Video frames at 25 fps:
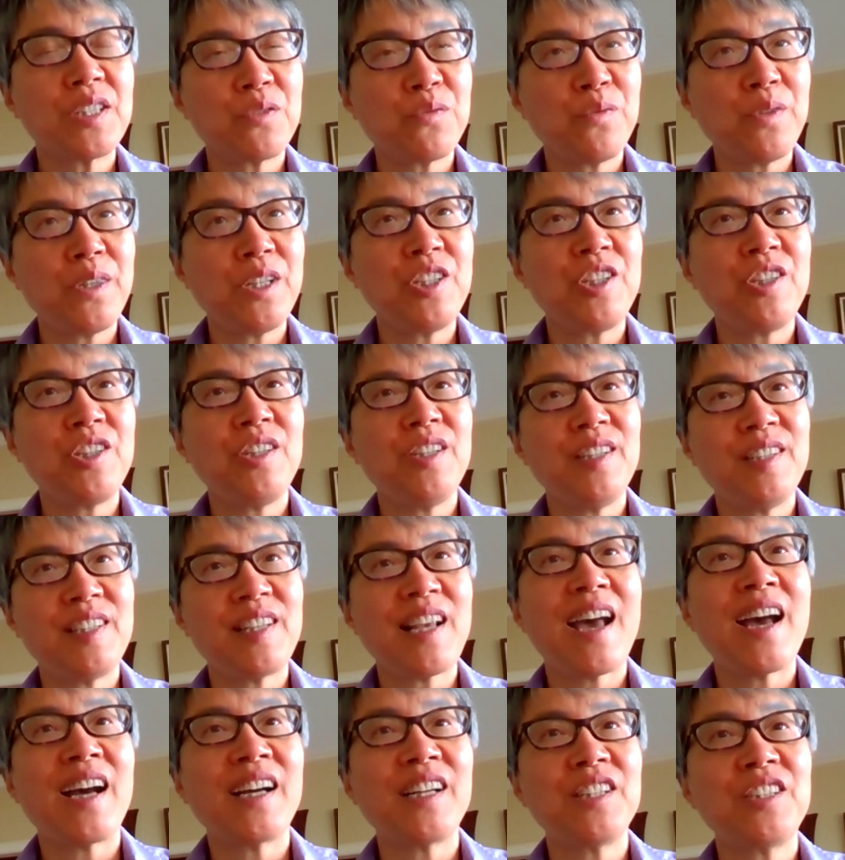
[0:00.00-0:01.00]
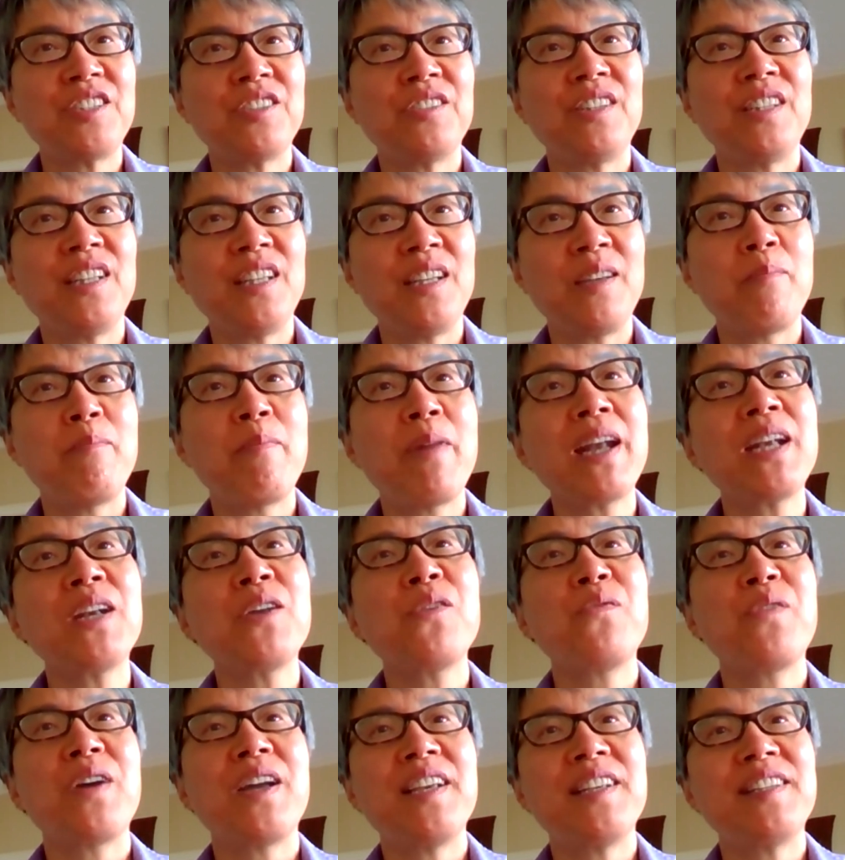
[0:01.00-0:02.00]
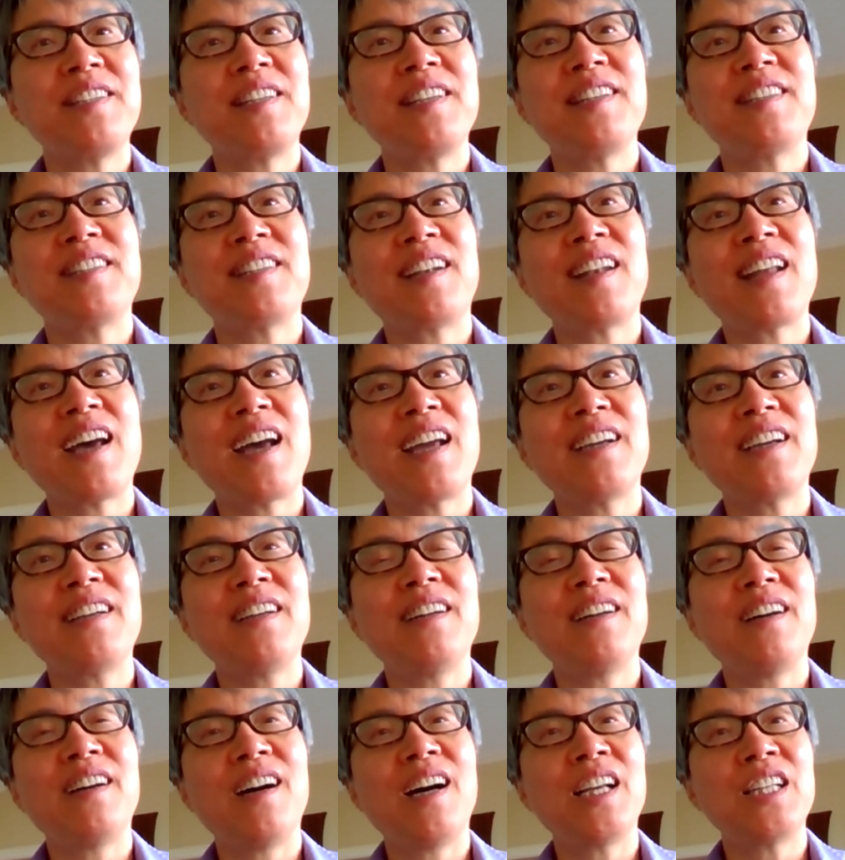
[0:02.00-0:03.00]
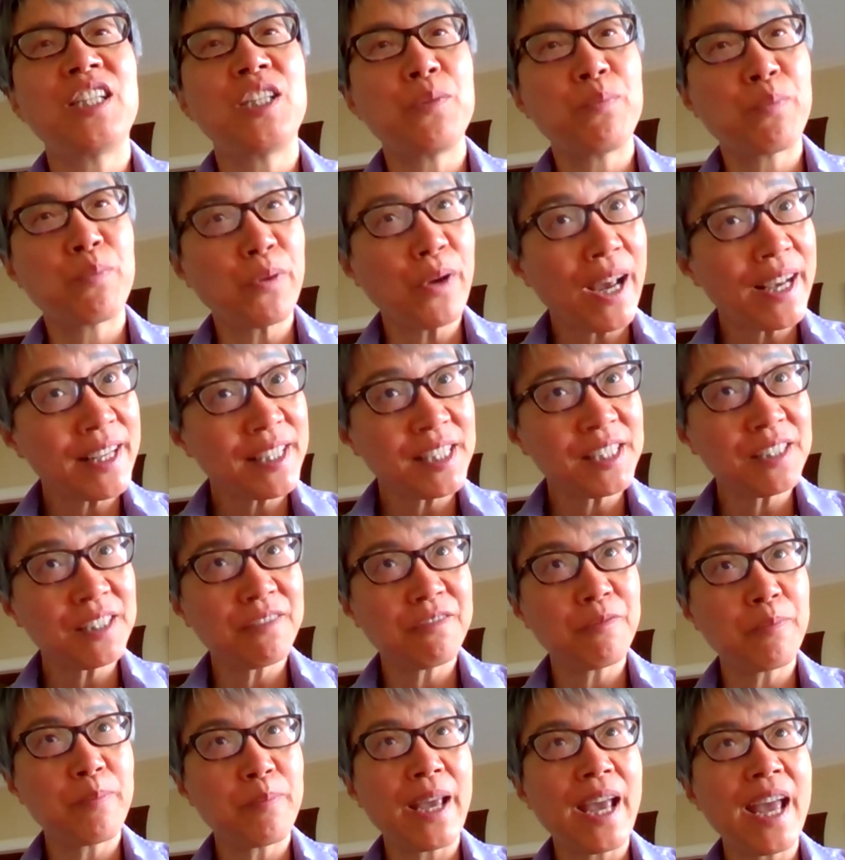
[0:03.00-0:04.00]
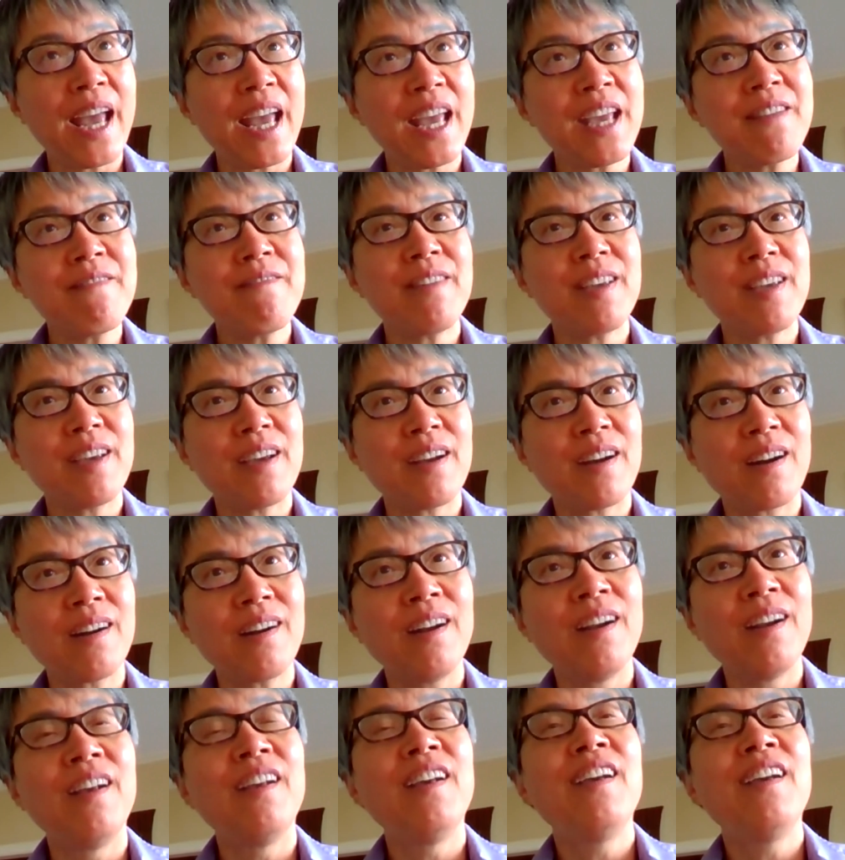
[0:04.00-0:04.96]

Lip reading: which is actually in many ways, it's like a depressive behavior.